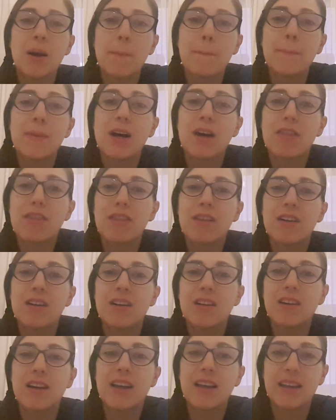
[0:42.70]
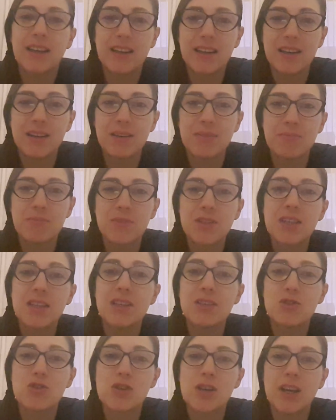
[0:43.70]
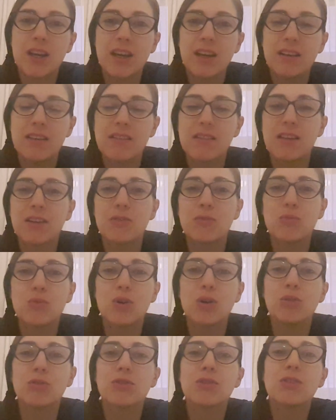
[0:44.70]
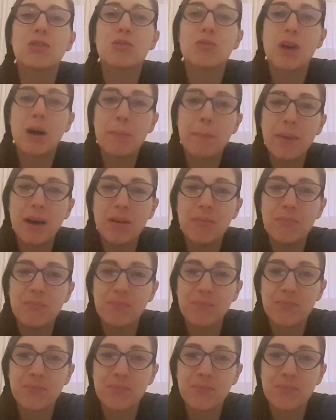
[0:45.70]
mother a keychain that wrote grandma,